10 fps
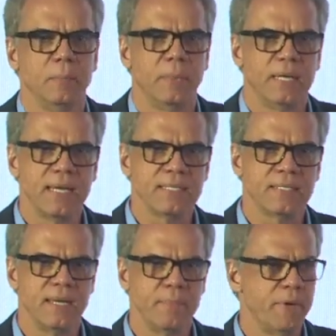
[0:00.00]
But
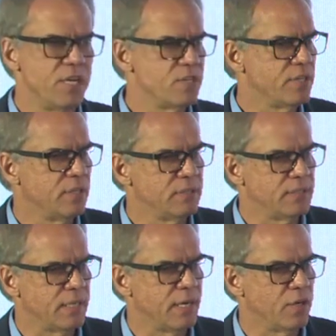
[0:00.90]
as they mentioned,
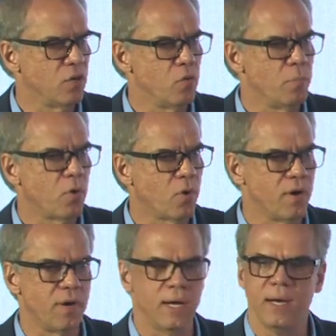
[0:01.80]
there are no
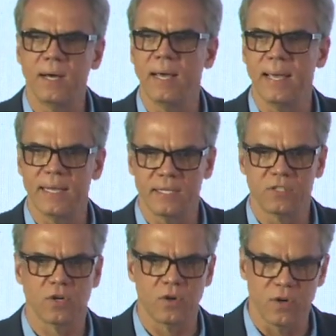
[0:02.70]
more
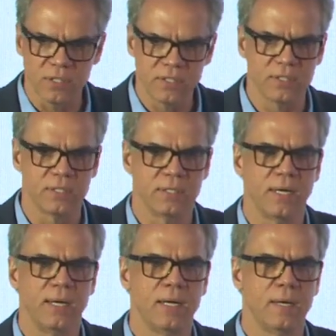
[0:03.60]
added costs,
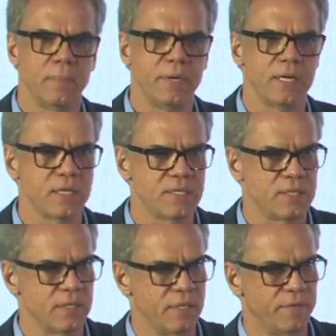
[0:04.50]
because
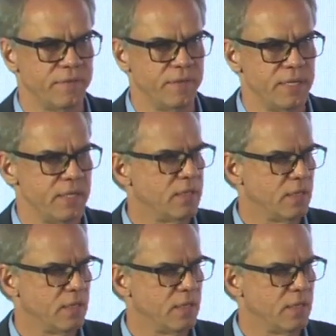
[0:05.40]
if they